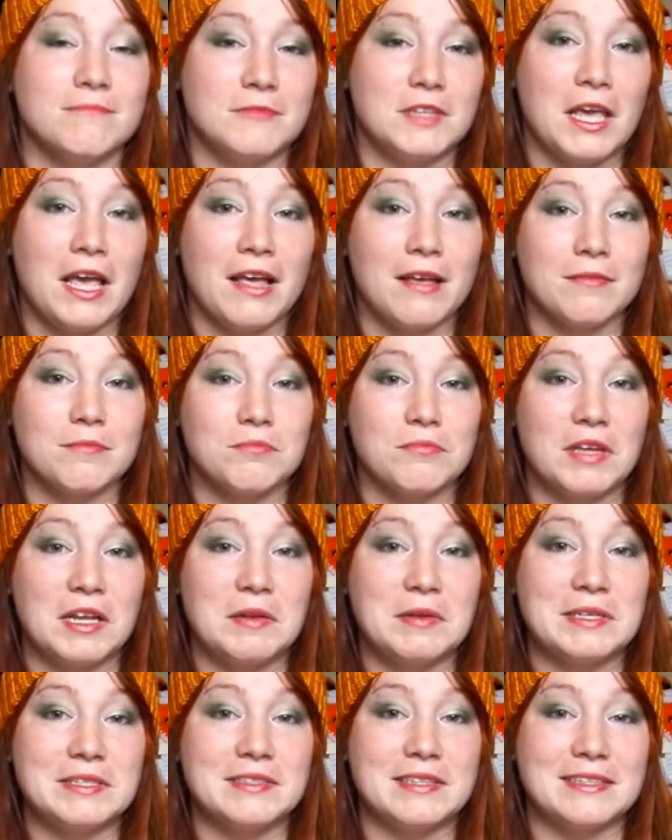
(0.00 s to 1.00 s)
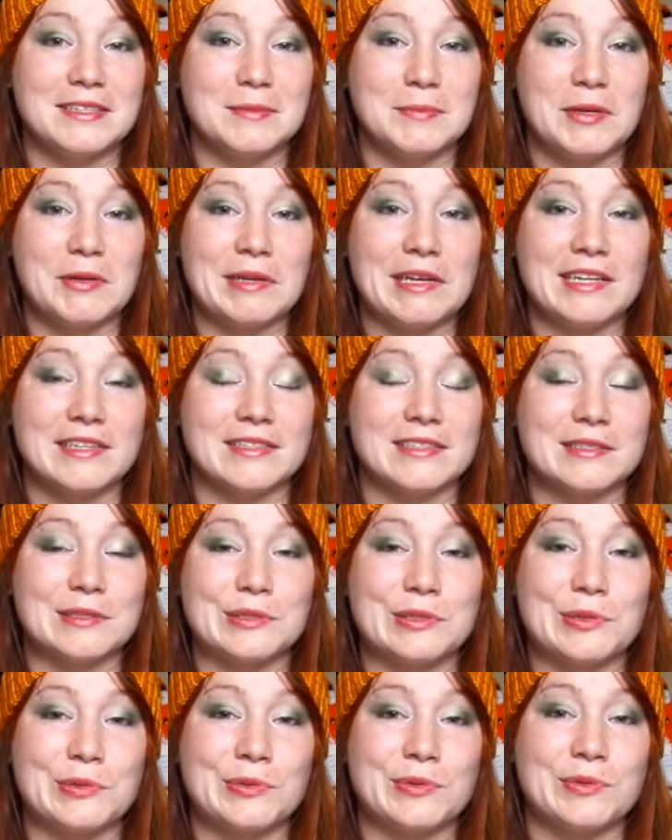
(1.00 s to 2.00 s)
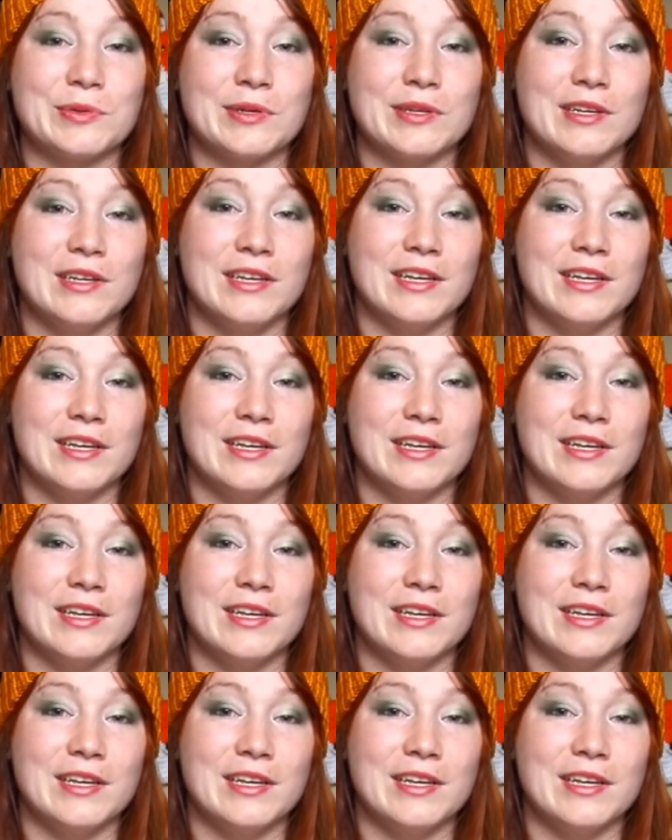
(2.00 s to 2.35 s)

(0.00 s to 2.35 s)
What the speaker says: Yeah, anyways, that's about it. So